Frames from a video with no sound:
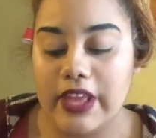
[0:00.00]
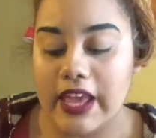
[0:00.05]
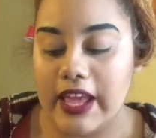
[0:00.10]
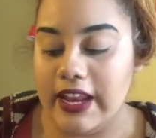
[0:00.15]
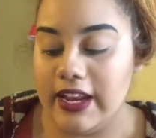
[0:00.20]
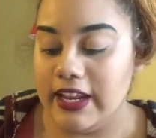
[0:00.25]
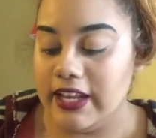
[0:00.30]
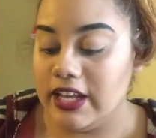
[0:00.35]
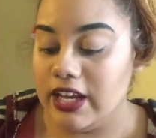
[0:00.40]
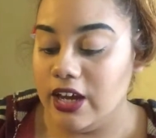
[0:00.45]

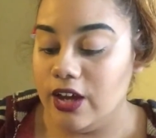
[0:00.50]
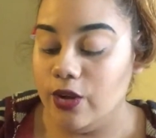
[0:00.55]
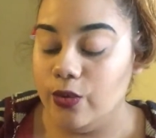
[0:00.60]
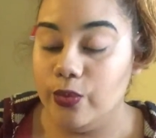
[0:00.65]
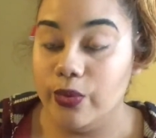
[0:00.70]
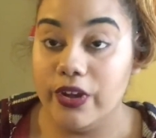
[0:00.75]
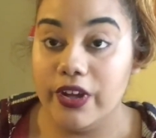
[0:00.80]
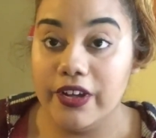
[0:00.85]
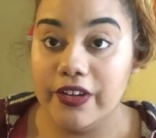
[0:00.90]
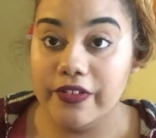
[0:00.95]
and it comes
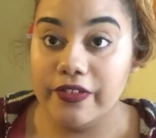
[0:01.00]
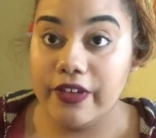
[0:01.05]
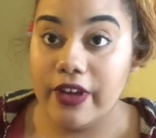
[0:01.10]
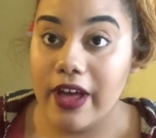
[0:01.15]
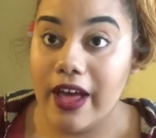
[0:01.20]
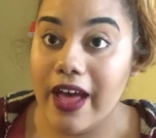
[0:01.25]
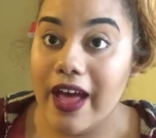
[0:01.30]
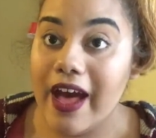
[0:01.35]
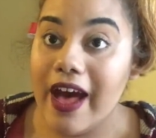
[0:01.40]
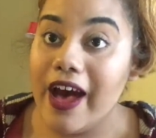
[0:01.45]
with
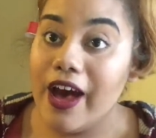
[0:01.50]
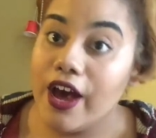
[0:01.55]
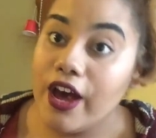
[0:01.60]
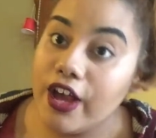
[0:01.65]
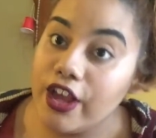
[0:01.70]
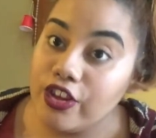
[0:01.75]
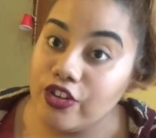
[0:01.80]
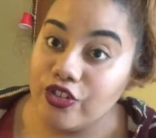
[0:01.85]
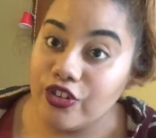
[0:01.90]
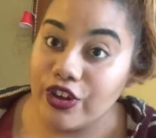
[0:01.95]

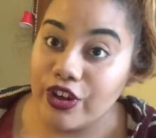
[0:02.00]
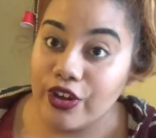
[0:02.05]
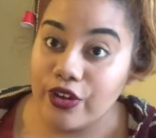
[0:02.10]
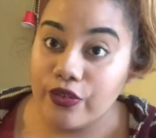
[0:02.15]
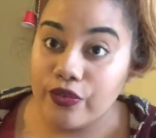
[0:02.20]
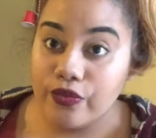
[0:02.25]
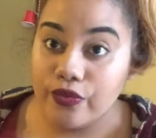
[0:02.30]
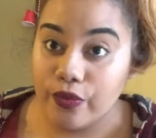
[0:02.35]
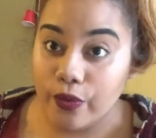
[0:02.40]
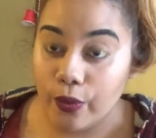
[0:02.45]

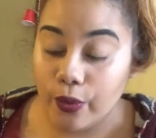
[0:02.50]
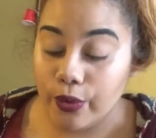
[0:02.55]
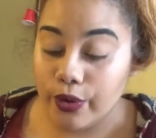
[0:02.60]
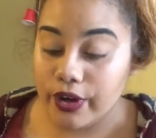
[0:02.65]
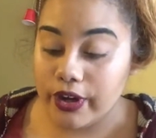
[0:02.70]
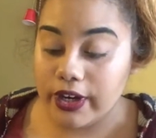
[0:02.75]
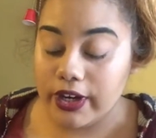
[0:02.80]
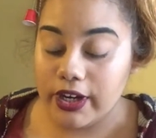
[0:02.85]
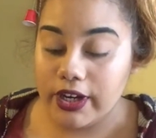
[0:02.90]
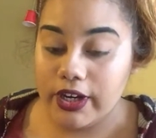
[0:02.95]

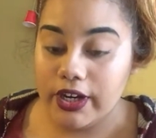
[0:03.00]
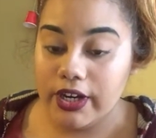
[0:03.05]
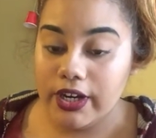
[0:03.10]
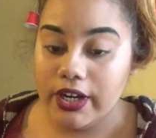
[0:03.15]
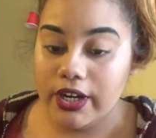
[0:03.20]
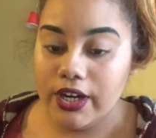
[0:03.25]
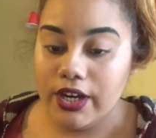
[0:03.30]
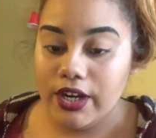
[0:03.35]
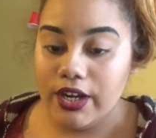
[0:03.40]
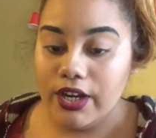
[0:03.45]
104
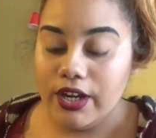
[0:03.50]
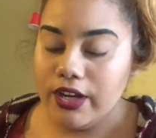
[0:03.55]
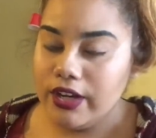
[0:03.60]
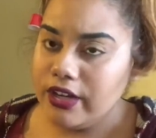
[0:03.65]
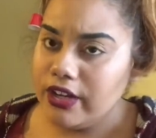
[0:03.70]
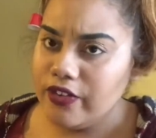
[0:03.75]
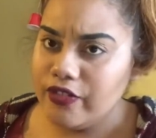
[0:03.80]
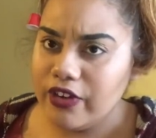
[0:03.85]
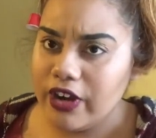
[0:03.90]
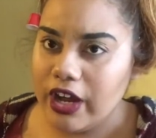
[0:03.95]

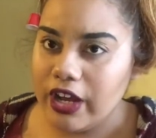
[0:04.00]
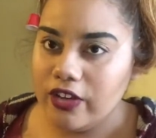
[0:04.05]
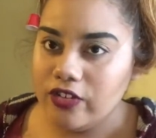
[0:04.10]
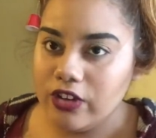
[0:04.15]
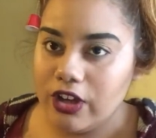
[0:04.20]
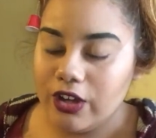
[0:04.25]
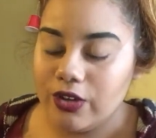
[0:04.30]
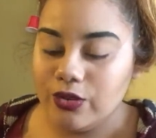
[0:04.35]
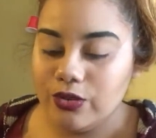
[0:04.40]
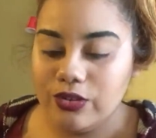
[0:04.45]
different
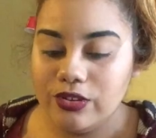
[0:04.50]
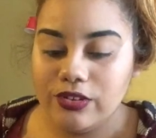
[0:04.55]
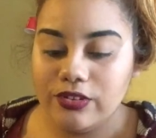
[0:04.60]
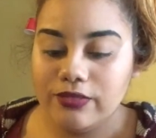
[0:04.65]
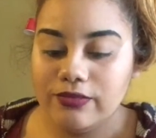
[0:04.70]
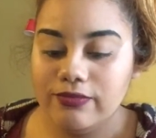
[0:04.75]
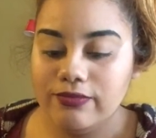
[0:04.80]
eyeshadows.